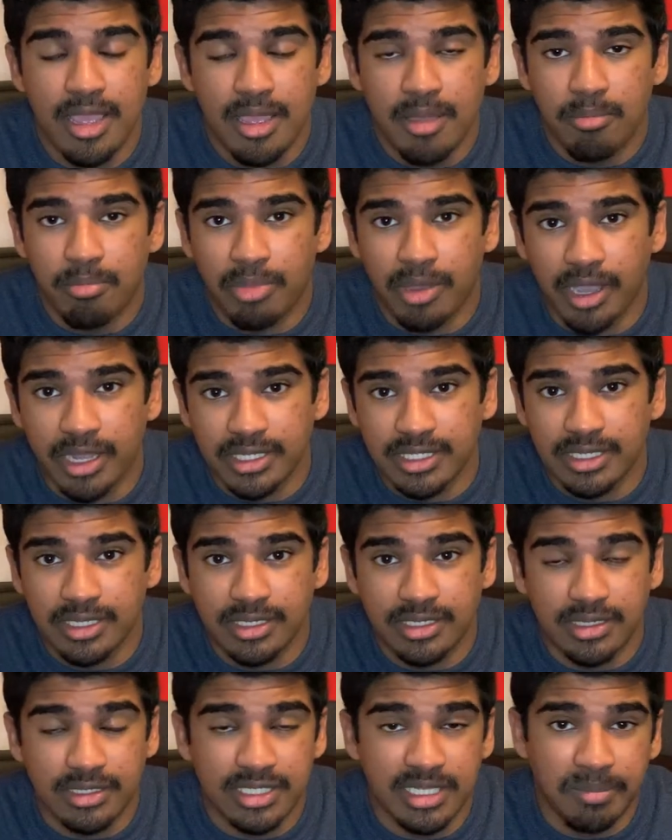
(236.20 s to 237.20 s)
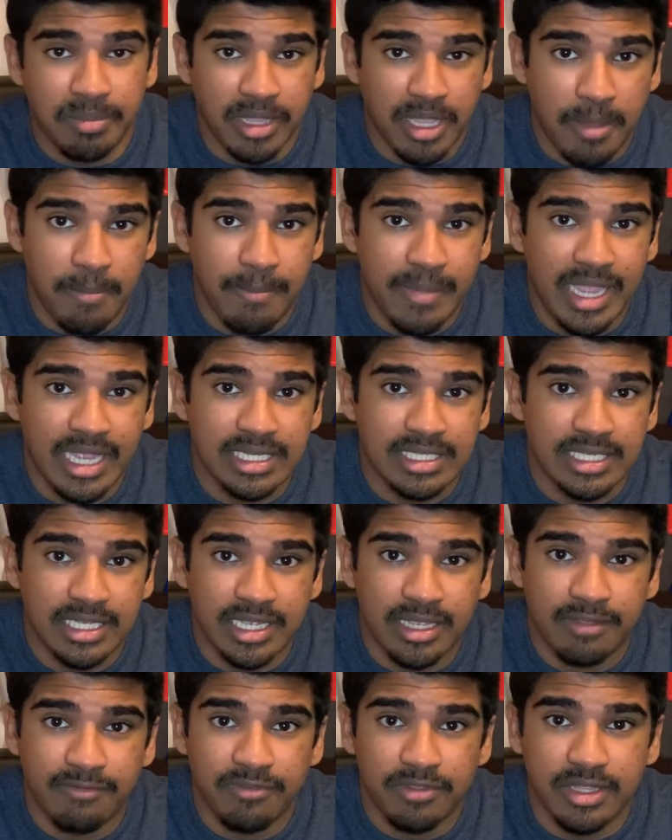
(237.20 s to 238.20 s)
but does something
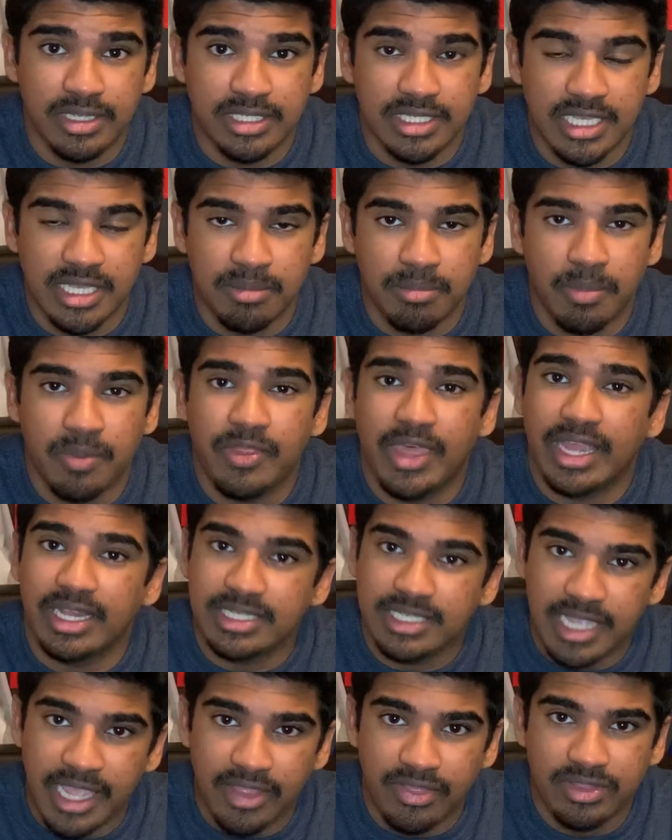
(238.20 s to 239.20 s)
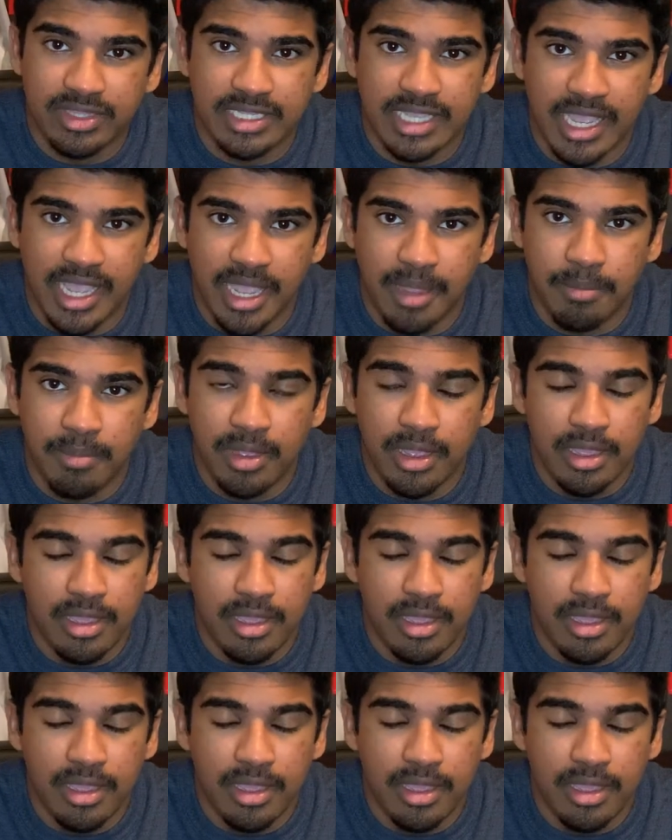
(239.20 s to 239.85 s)
amazing for the team that 10th time.